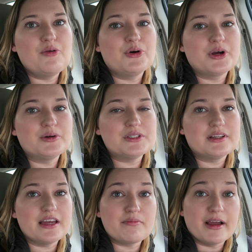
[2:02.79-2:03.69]
I will go
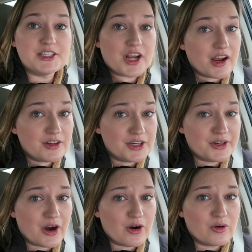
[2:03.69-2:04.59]
to like my
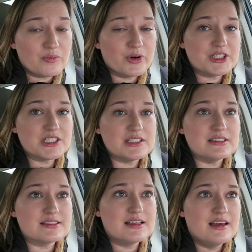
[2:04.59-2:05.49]
childhood home, which
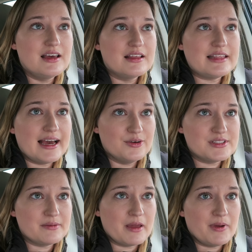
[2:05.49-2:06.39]
is the
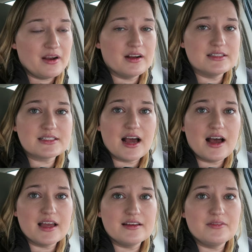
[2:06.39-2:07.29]
house that my parents
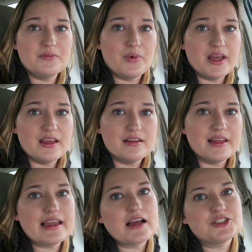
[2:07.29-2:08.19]
got when,
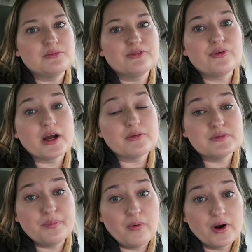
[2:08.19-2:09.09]
like actually before I
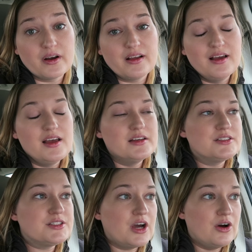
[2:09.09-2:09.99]
was born.
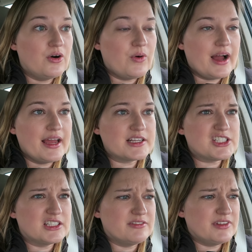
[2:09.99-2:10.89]
So I
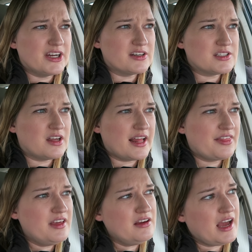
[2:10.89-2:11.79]
actually lived there till, I
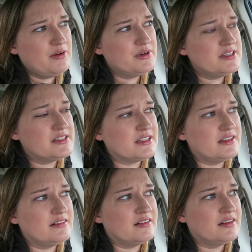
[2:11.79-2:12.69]
think I was
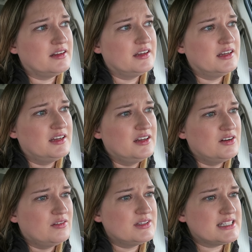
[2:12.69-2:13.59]

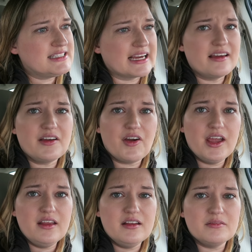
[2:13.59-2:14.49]
in, was it second
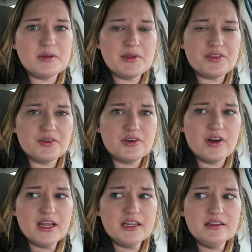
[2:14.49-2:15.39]
grade? Maybe third
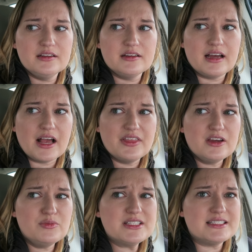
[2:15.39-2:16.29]
grade? I
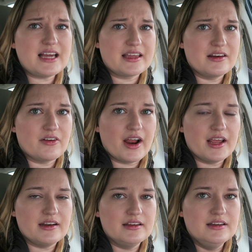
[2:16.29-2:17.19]
think it was second
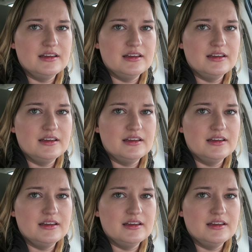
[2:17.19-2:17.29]
grade.